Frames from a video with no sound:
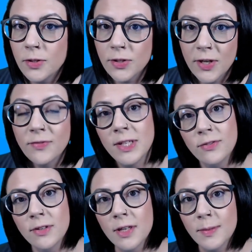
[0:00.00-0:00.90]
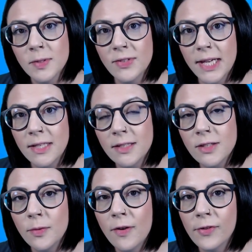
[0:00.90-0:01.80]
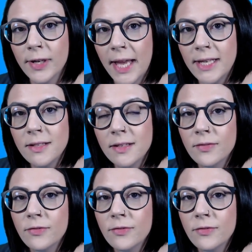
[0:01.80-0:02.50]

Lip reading: to serve different types of data to our front end.